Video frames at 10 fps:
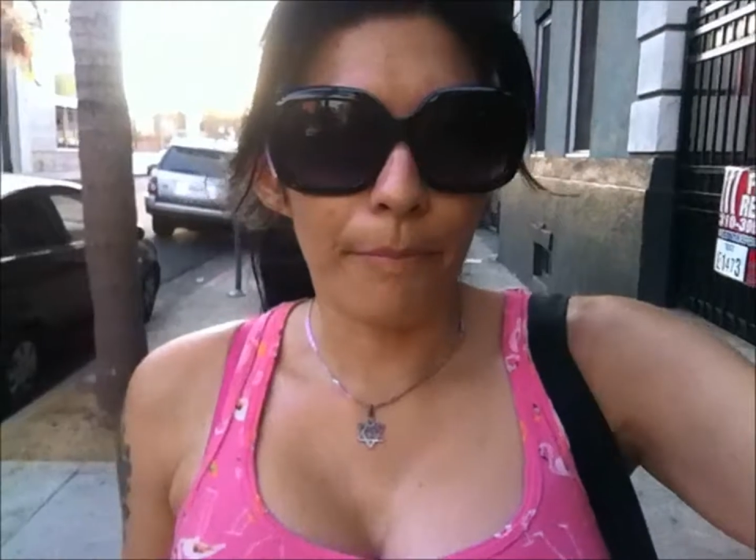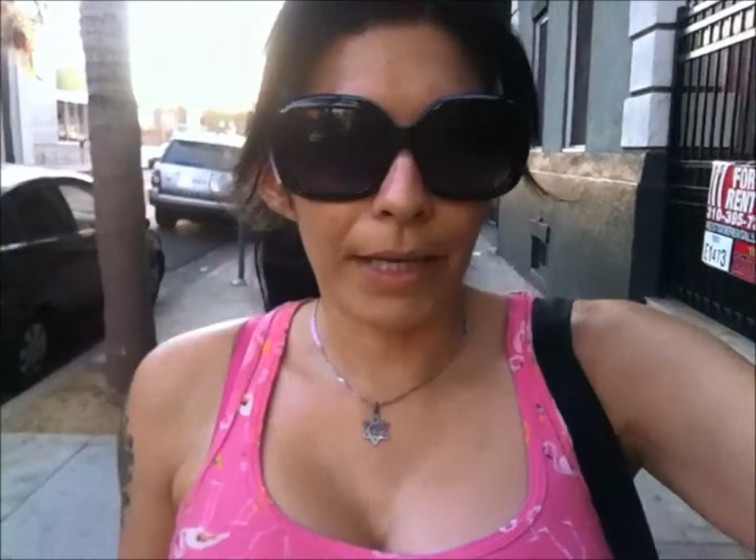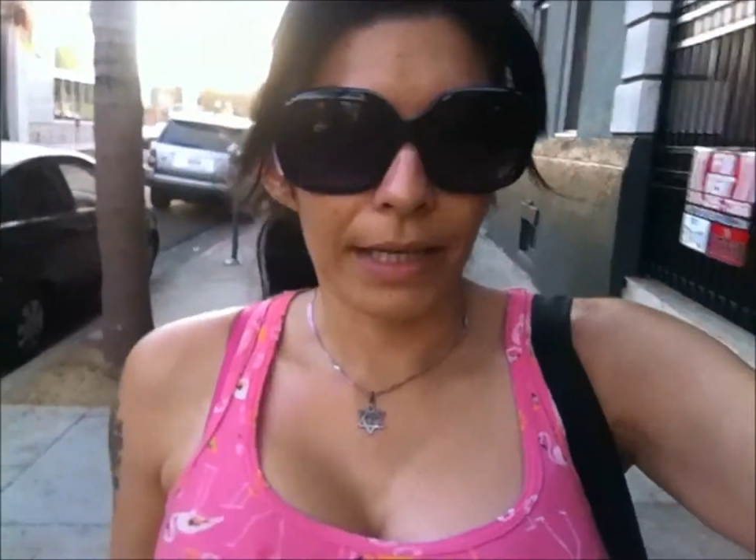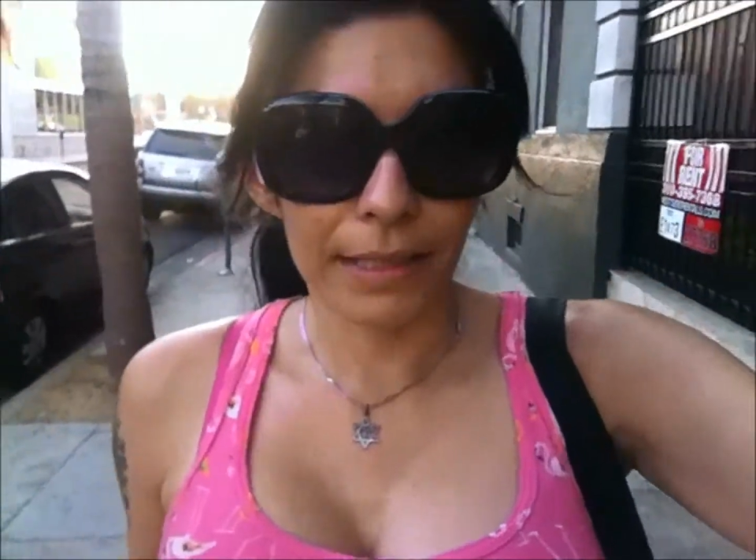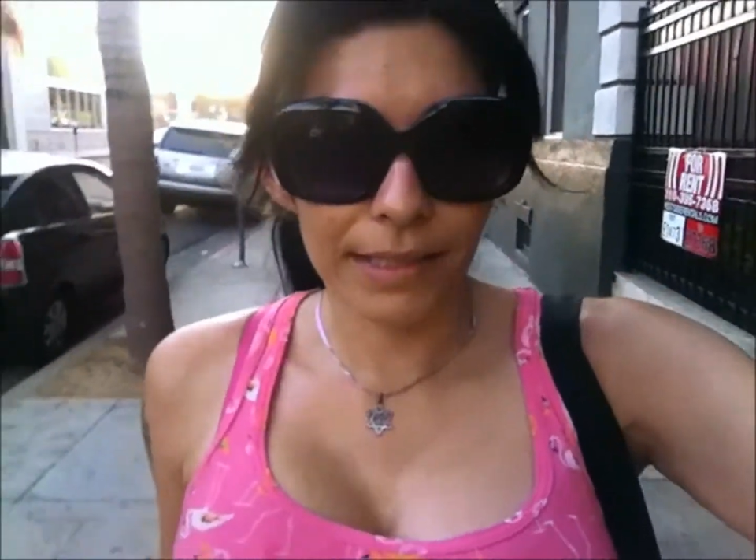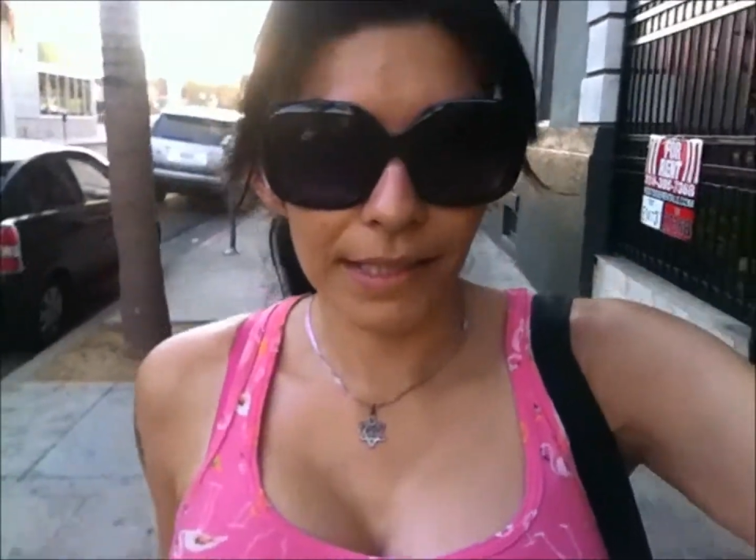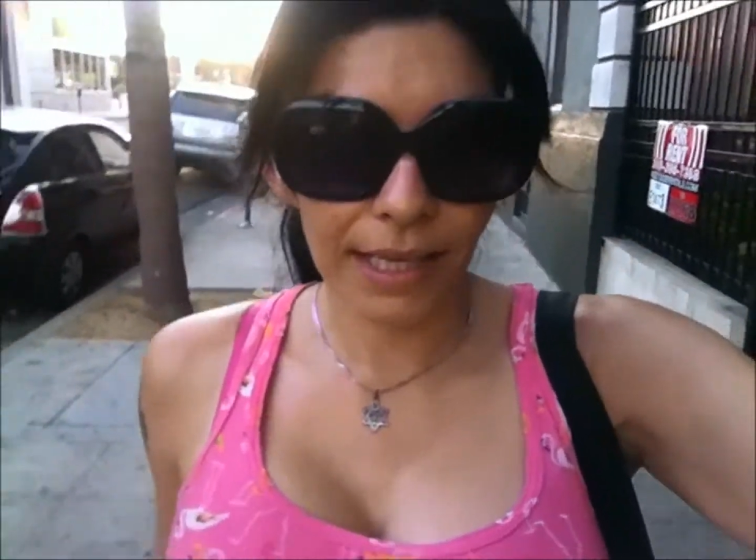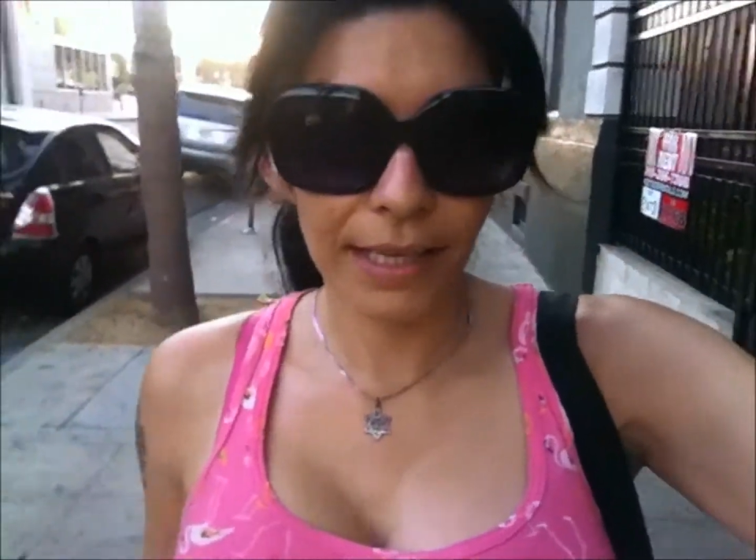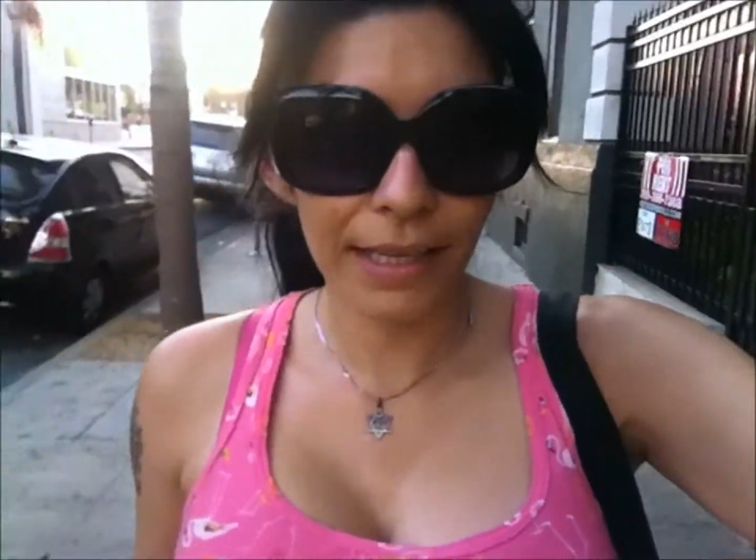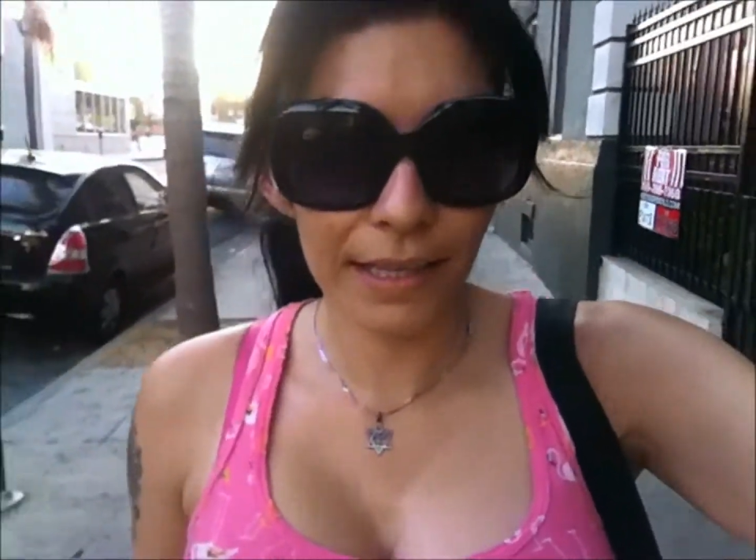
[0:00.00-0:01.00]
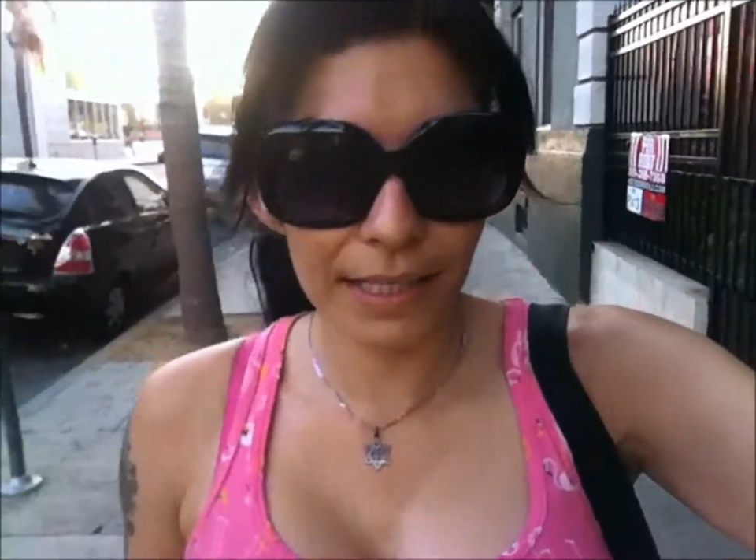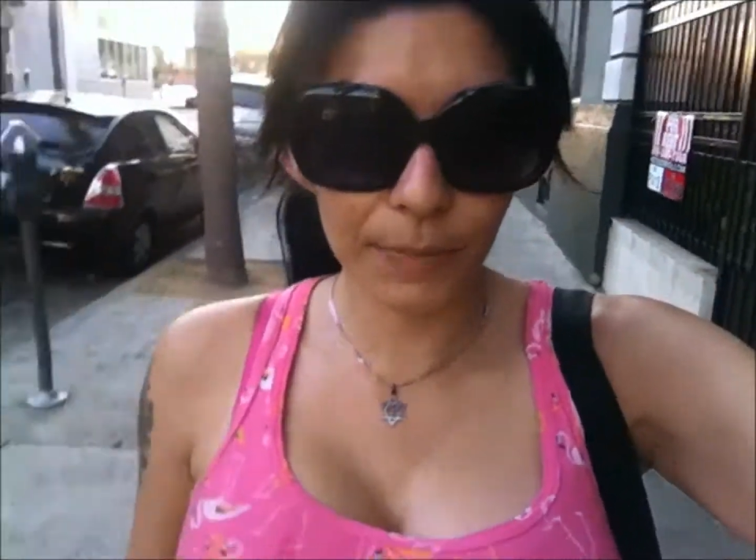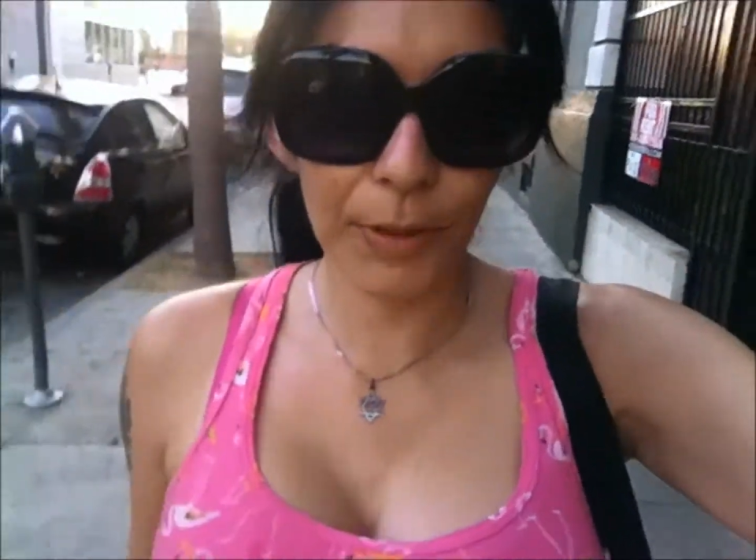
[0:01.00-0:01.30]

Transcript: but this